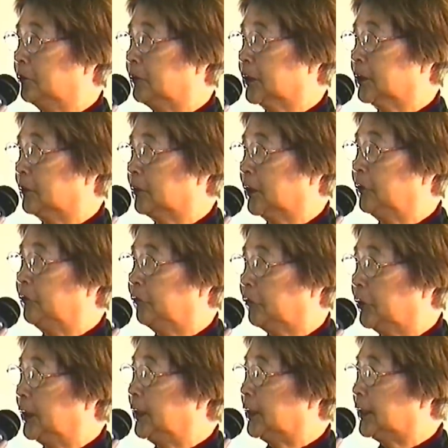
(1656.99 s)
who was only
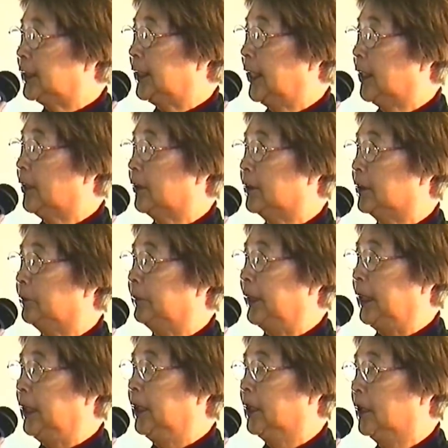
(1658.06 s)
four years younger than
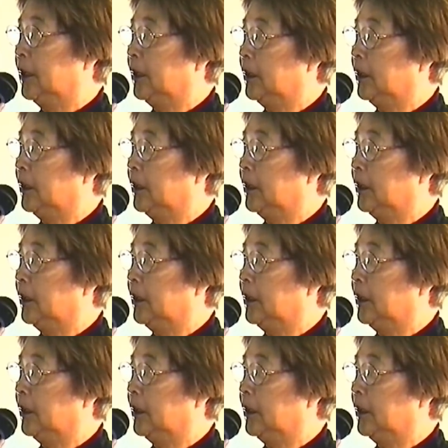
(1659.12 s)
me,